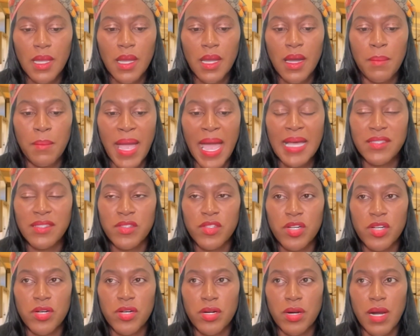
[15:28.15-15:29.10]
asked
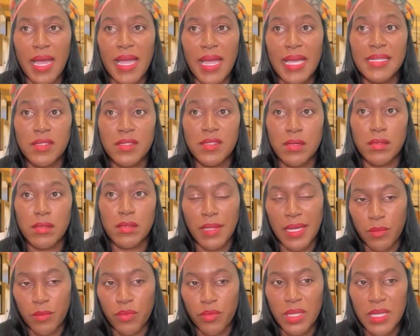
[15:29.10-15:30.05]
her
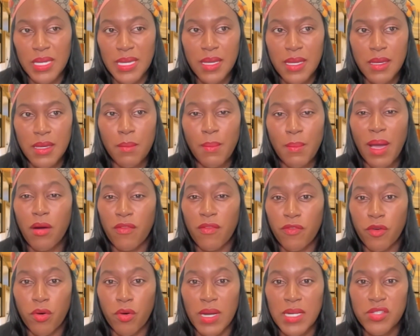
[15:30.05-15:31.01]
like really
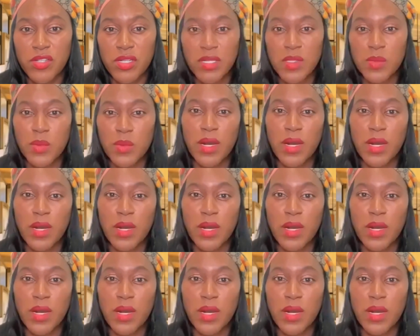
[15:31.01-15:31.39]
powerful questions.